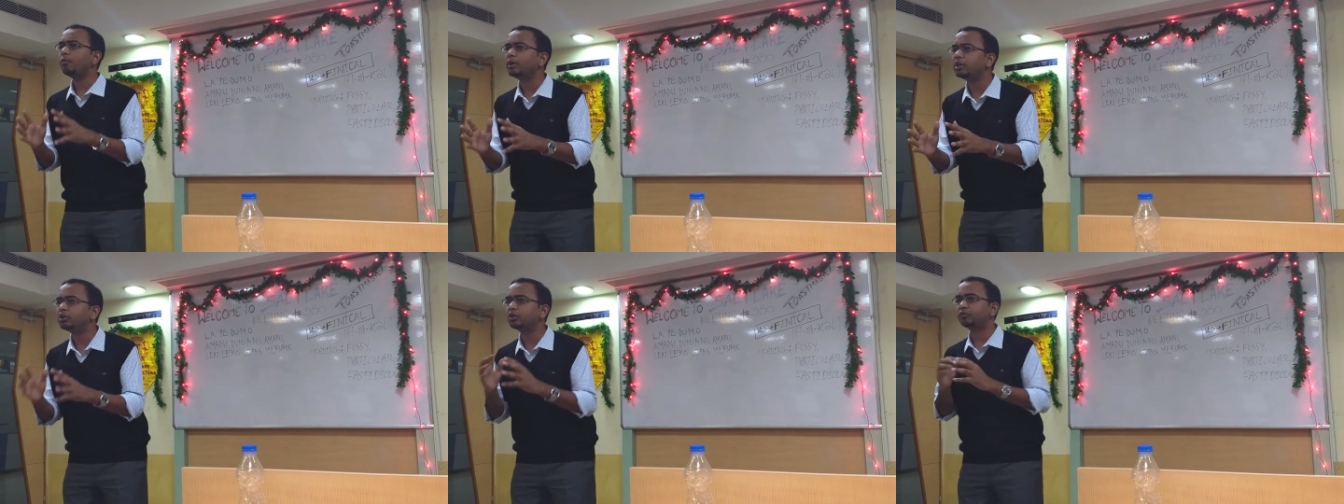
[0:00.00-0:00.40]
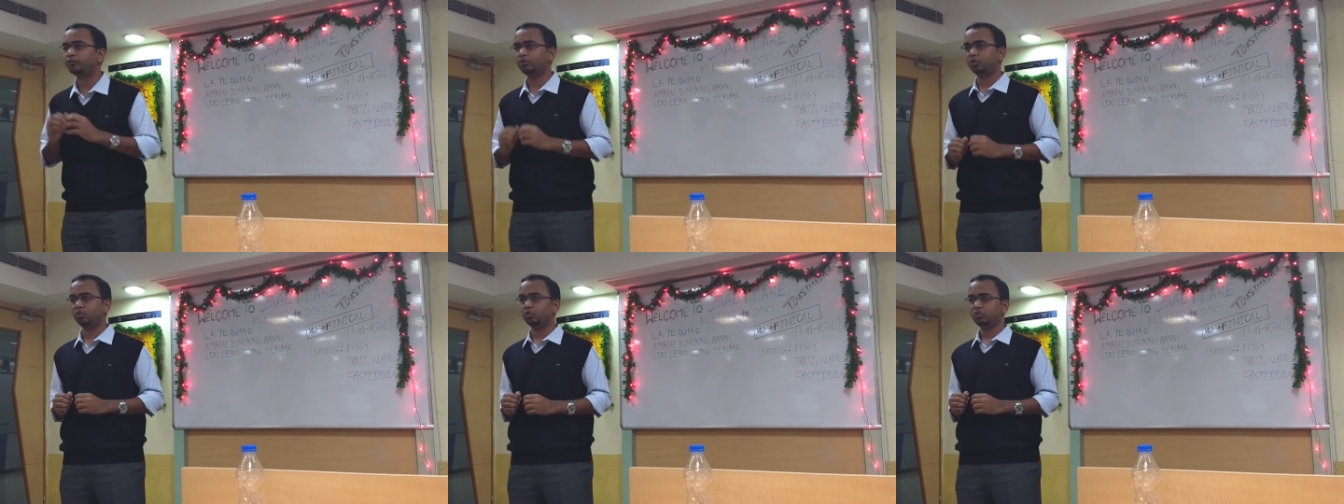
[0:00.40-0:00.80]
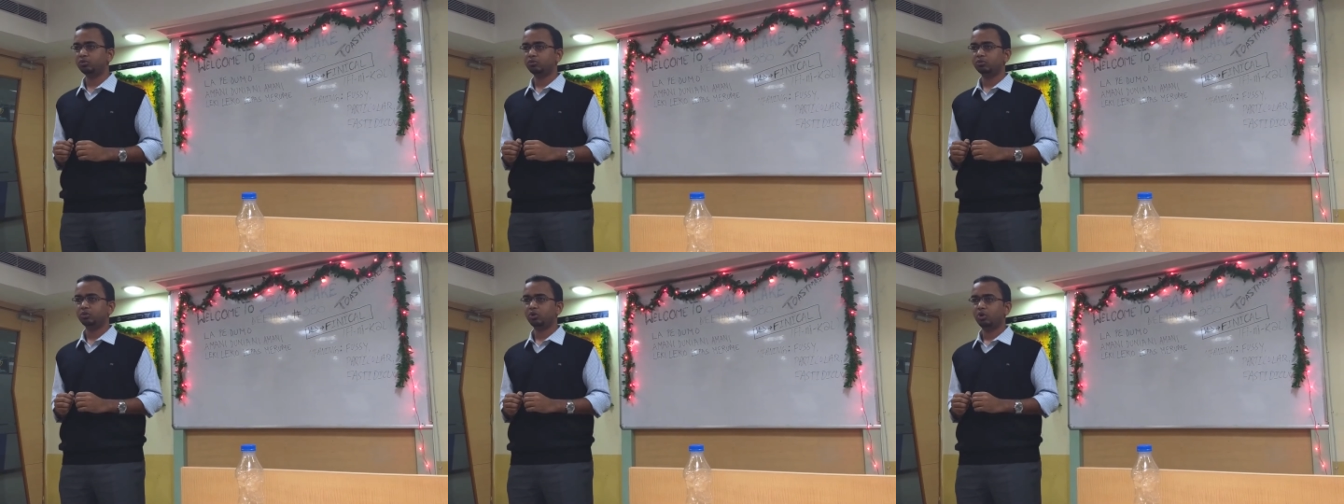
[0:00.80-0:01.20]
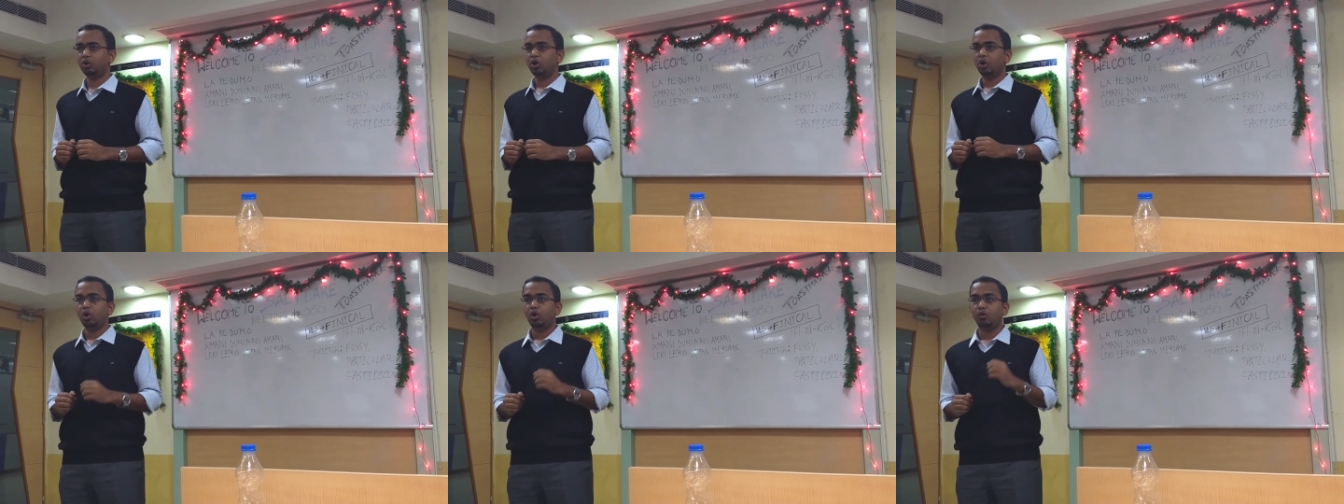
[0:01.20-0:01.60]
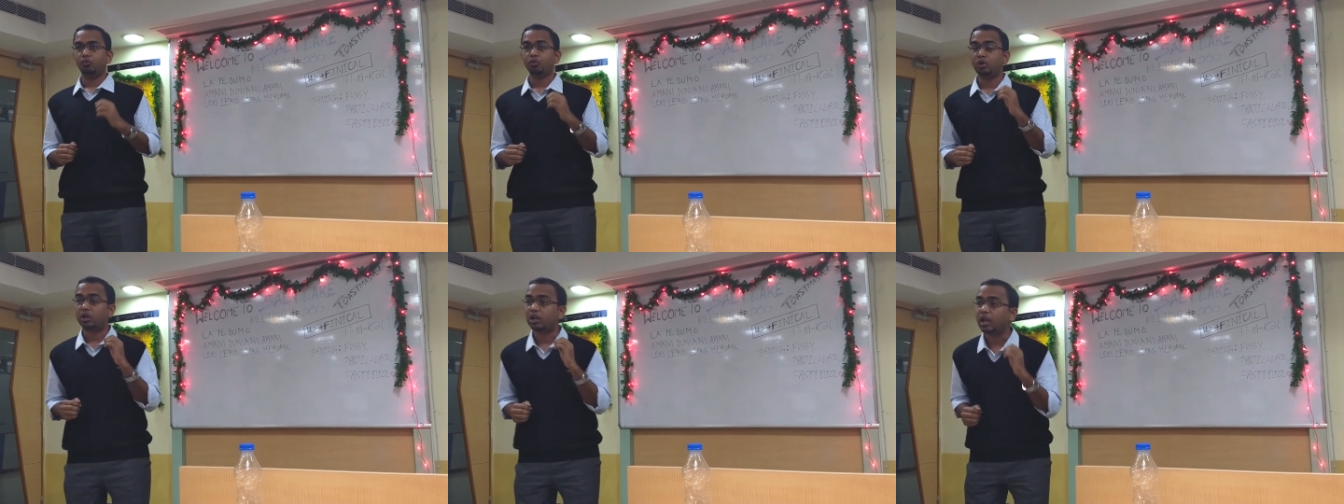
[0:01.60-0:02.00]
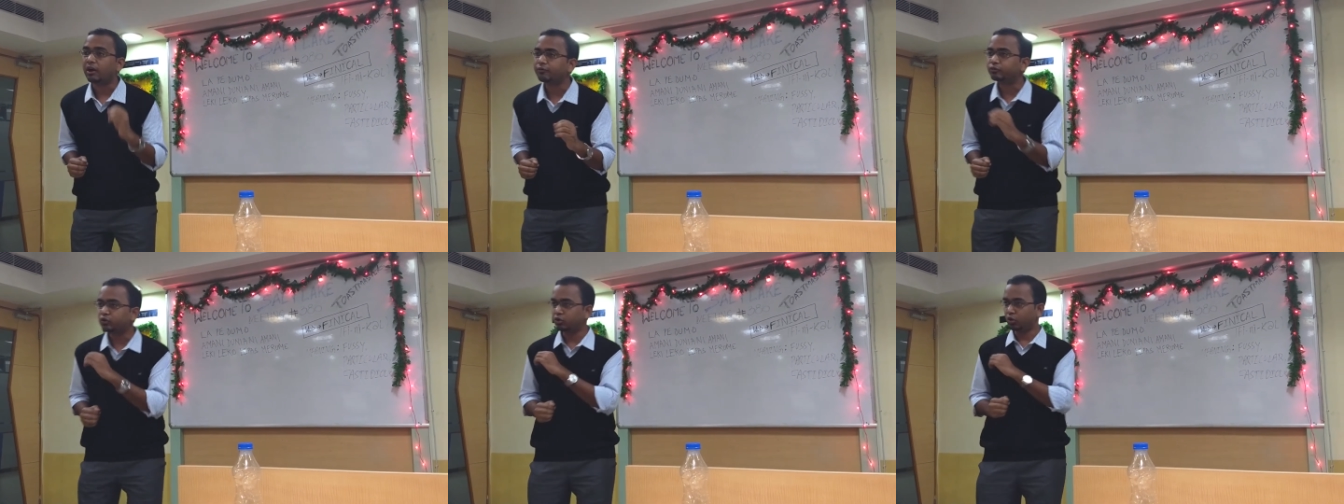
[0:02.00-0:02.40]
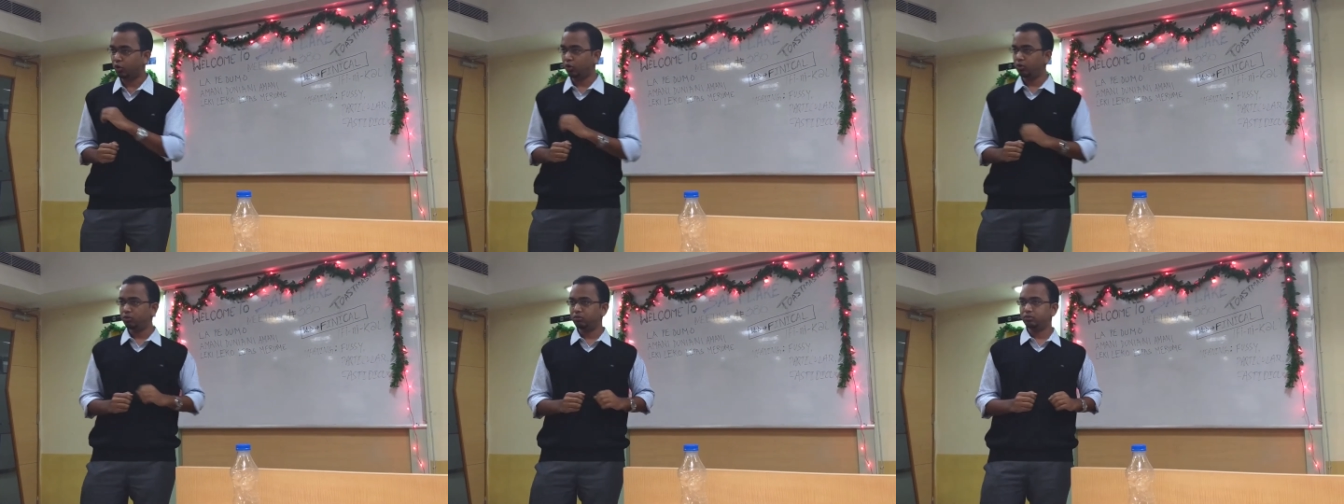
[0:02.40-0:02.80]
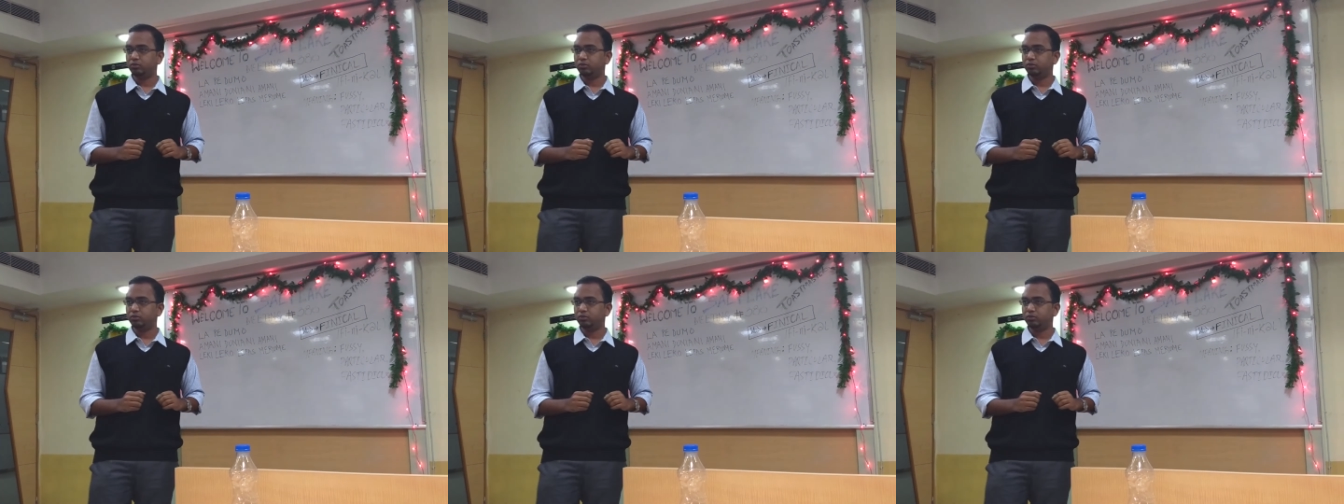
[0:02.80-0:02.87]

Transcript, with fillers: many of you would love to know